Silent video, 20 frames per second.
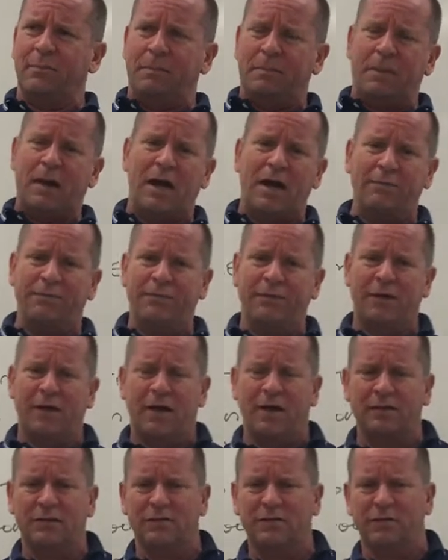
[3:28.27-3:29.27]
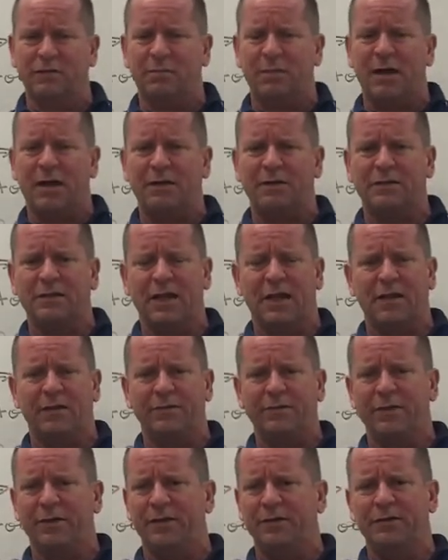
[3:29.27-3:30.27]
my philosophy, my style
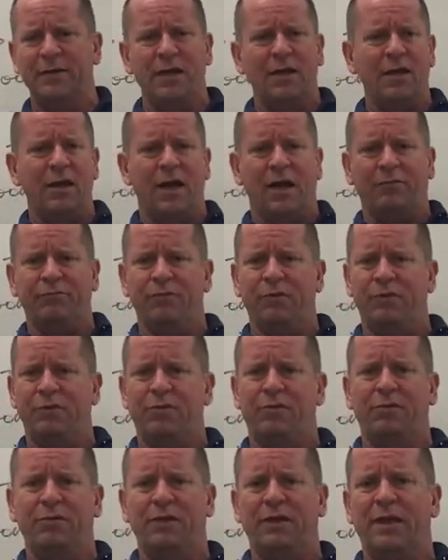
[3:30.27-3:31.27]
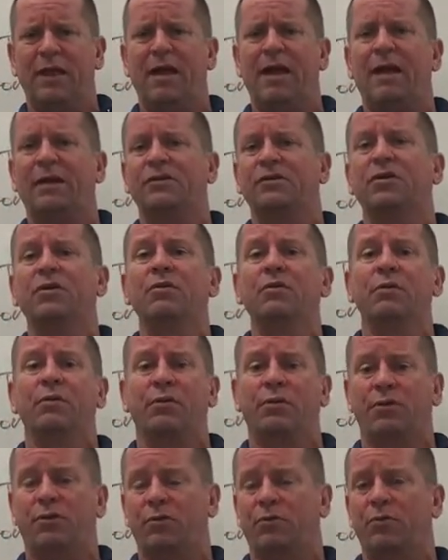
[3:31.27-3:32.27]
is, I've really only got two or
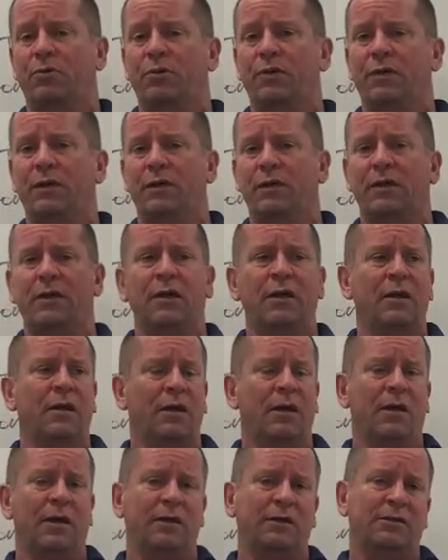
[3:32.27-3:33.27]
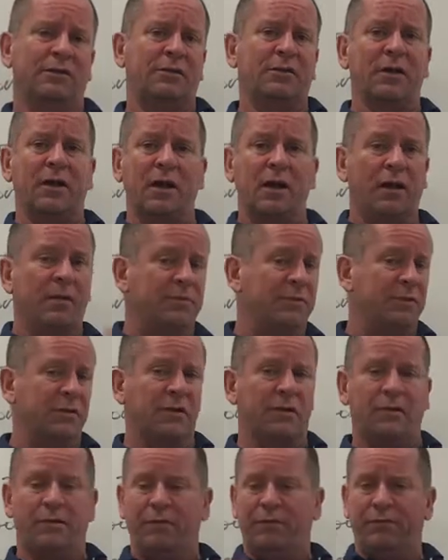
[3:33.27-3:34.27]
three subs
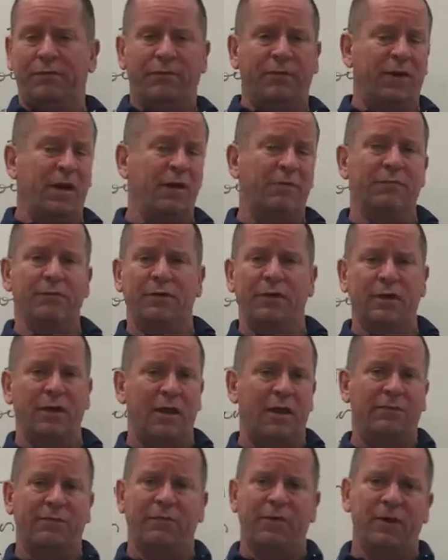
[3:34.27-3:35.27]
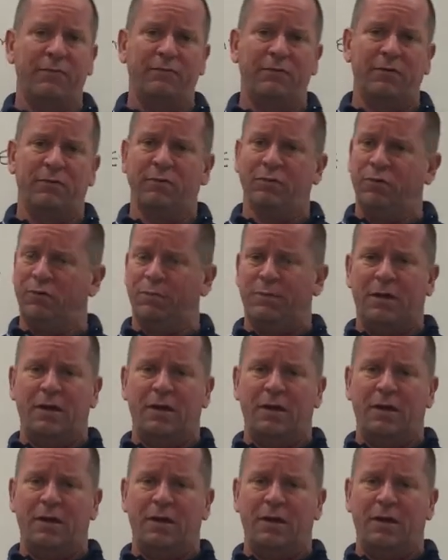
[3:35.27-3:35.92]
for every group.